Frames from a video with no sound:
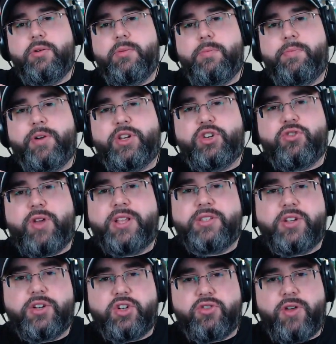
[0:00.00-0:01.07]
But yeah. trends
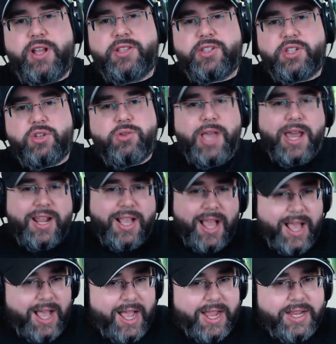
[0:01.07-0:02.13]
are trends, and you got to
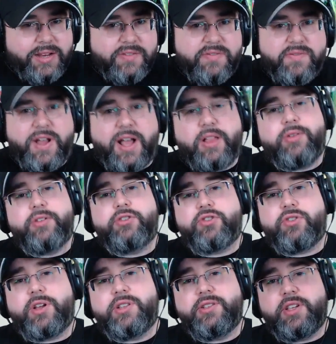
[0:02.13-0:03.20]
kind of follow the
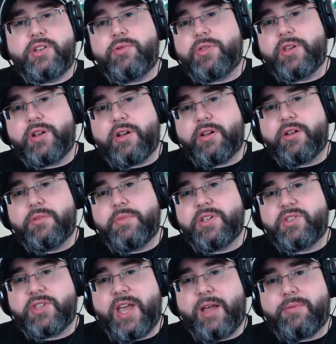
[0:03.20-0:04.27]
trends that you think are going to be
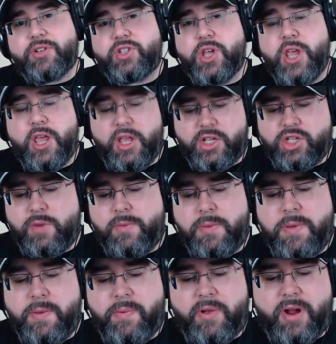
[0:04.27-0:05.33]
established. So many
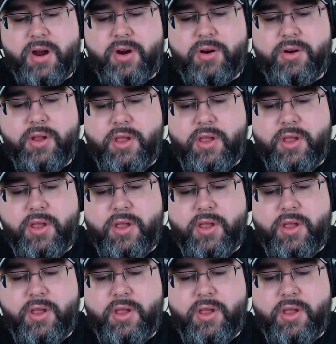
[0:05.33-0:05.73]
people are